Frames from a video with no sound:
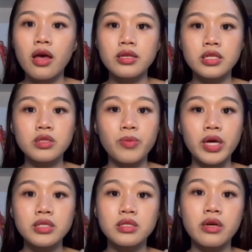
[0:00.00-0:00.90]
This
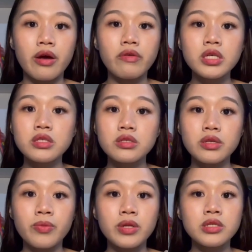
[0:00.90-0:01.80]
makes the area
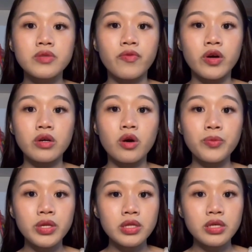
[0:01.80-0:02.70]
suitable for
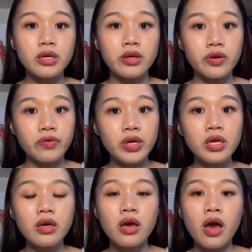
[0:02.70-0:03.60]
community gathering,